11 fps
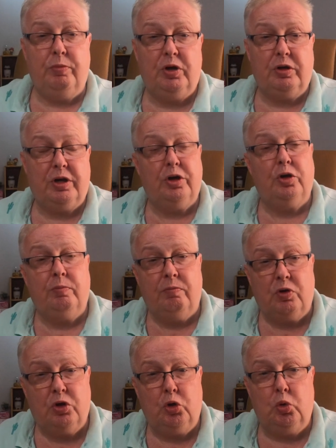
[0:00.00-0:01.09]
Mirko,
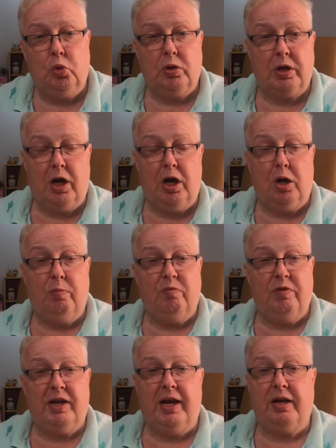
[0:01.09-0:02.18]
cool, calm,
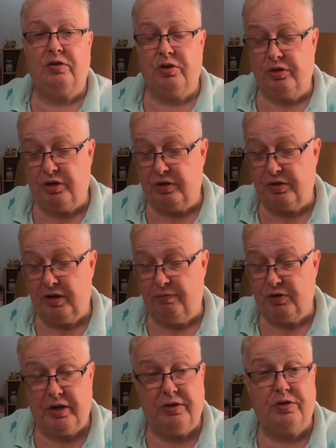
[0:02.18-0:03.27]
relax, just
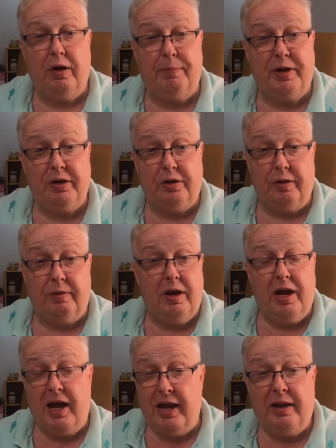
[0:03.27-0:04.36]
gives his opinion,
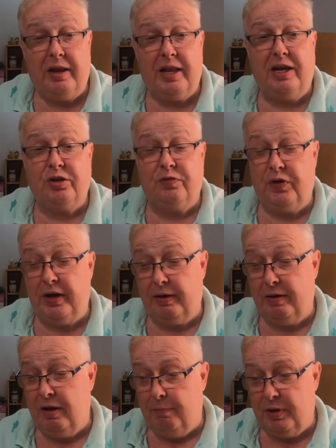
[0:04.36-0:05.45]
and that's
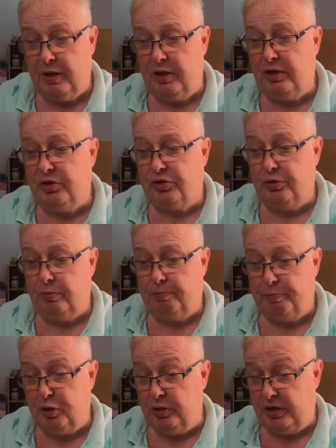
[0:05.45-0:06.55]
fine. But these two
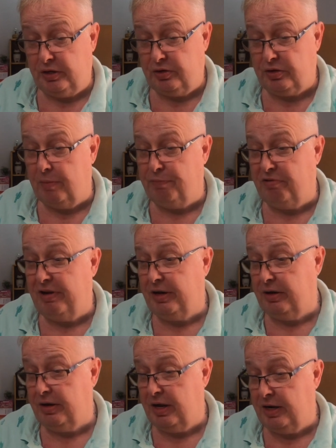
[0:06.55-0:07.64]
billies,
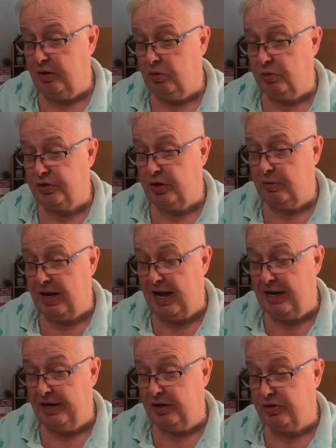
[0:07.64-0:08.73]
Brian and also
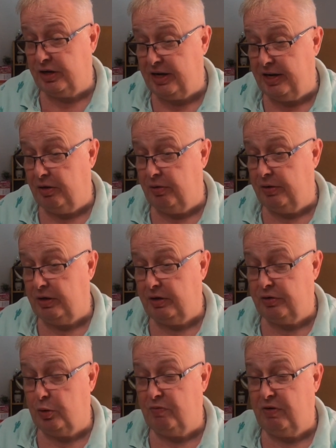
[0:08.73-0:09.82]
Alex, again on the
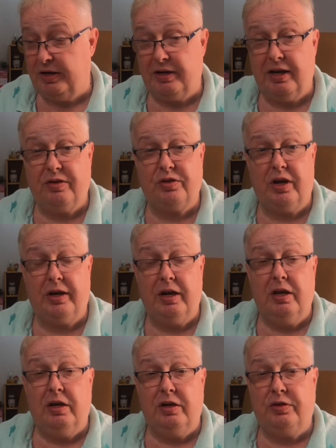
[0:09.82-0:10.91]
top right-hand side,
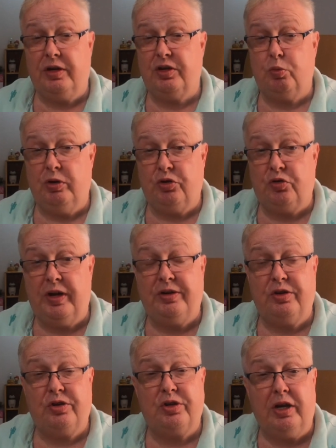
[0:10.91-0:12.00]
just tried
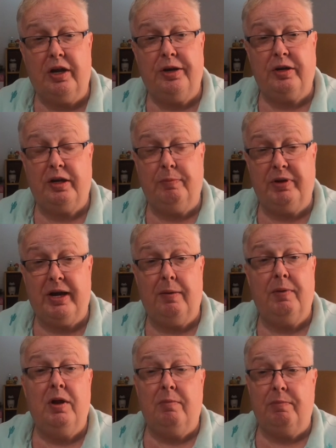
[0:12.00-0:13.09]
to slander him
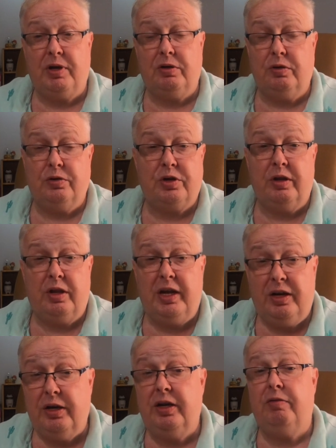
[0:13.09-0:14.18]
down because
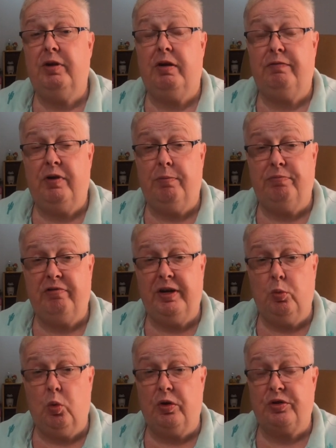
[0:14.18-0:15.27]
they near enough are
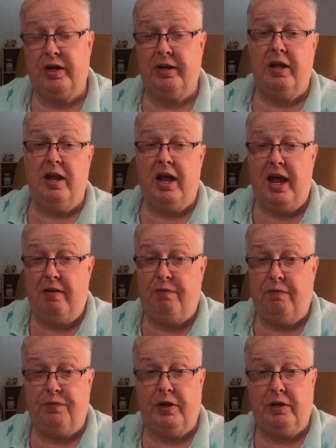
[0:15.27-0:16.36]
brainwashed that
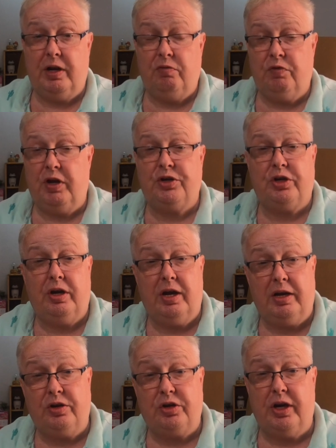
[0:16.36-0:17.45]
everything that Russia
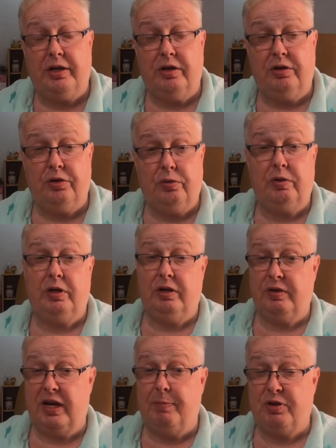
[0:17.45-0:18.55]
and China do
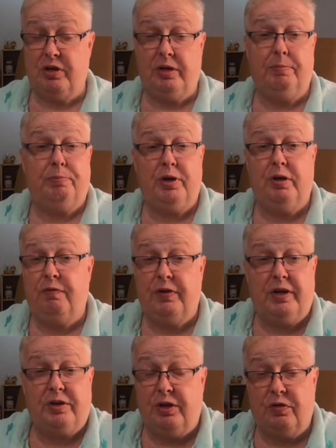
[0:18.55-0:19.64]
is actually
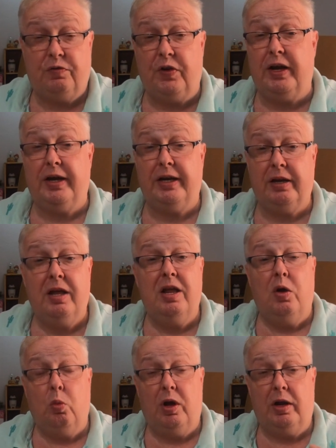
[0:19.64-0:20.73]
perfect, it's fine,
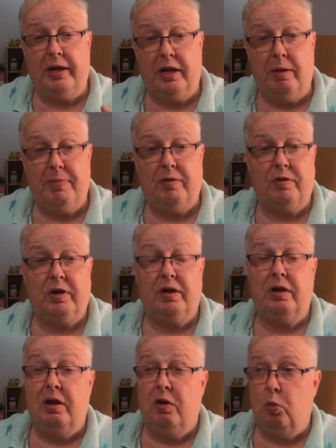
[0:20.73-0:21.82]
while in
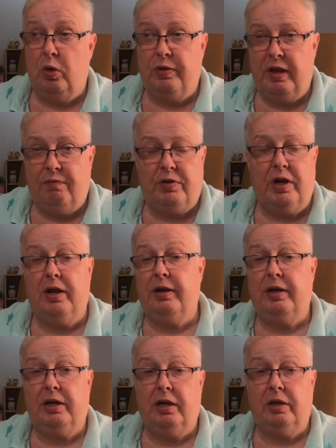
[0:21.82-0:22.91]
America, what they've done
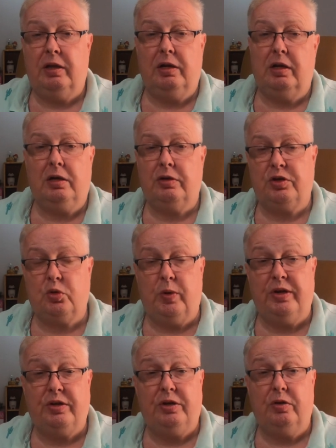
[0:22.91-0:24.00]
in the last
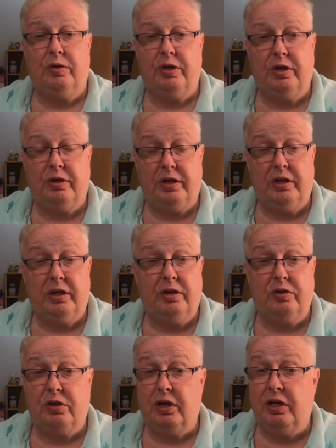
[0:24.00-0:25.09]
20 or 30
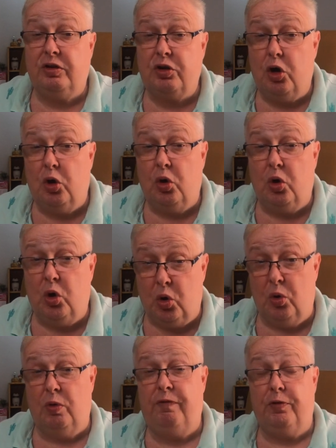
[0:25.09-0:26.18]
years is
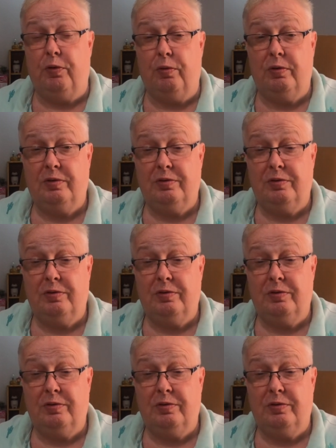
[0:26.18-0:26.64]
awful.